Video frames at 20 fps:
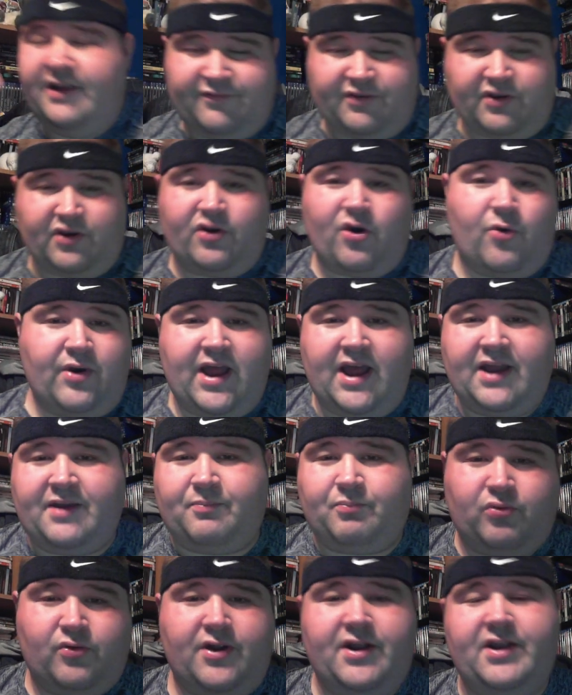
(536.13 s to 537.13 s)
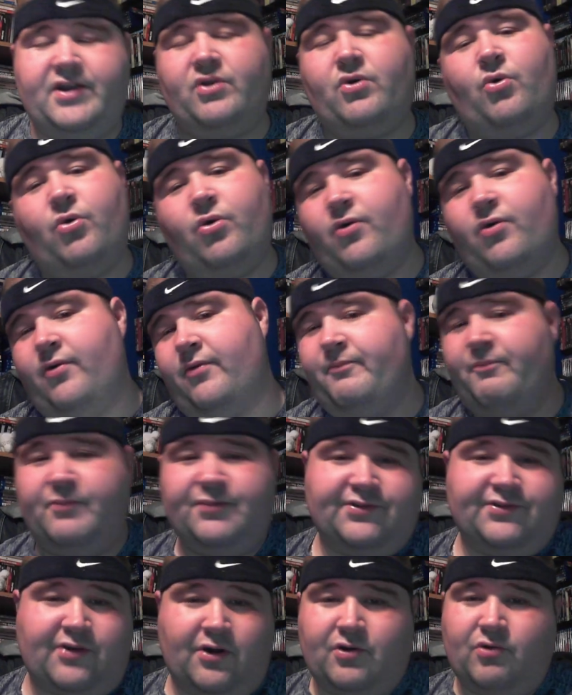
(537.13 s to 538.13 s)
if they're going out of print or
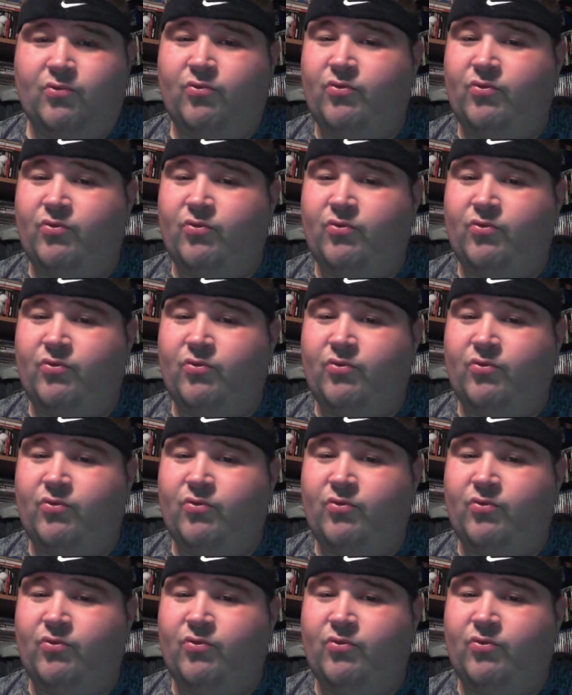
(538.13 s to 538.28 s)
starting to